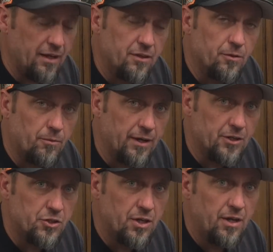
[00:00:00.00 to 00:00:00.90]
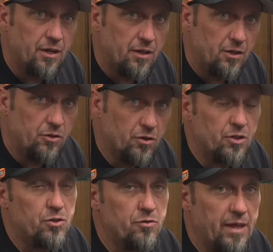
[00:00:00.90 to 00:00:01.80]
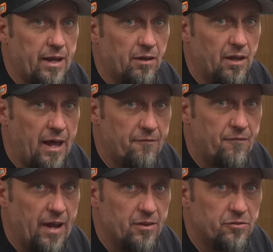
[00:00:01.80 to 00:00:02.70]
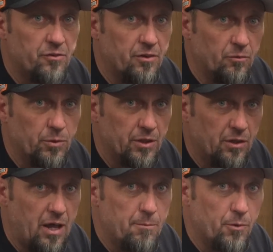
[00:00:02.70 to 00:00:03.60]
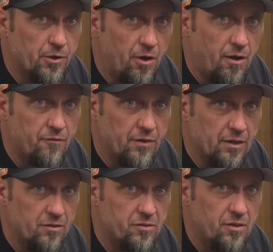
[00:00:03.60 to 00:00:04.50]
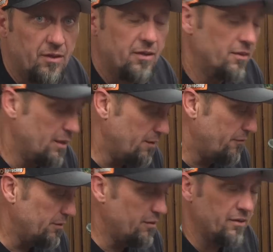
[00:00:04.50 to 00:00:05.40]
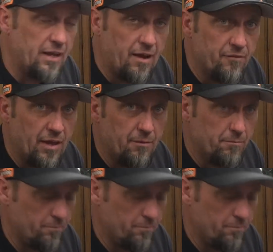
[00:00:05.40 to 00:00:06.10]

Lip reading: in the wrench, you can do that a lot faster and with a lot more confidence than if it didn't have that